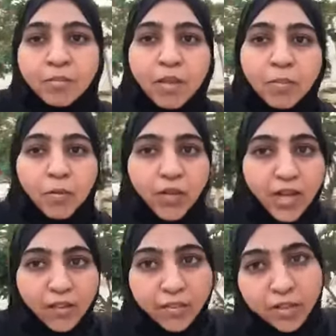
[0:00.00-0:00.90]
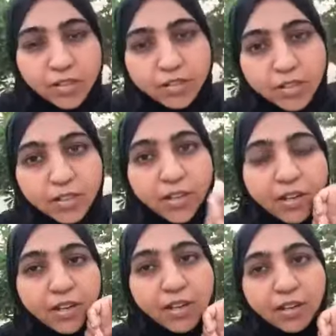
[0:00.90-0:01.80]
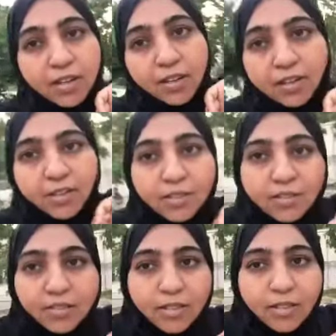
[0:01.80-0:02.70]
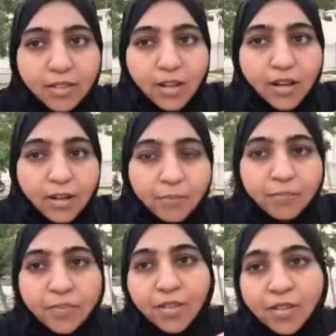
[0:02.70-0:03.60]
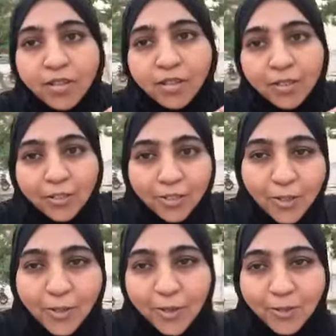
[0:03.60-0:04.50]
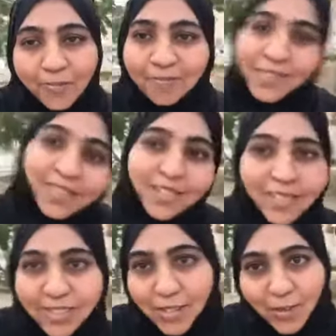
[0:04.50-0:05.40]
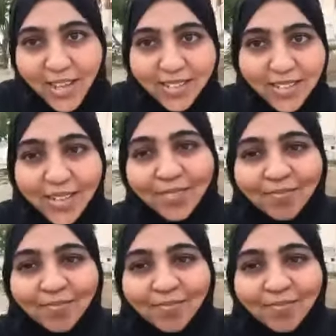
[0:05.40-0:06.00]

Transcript: maybe we have here dinner and yeah. So see you later.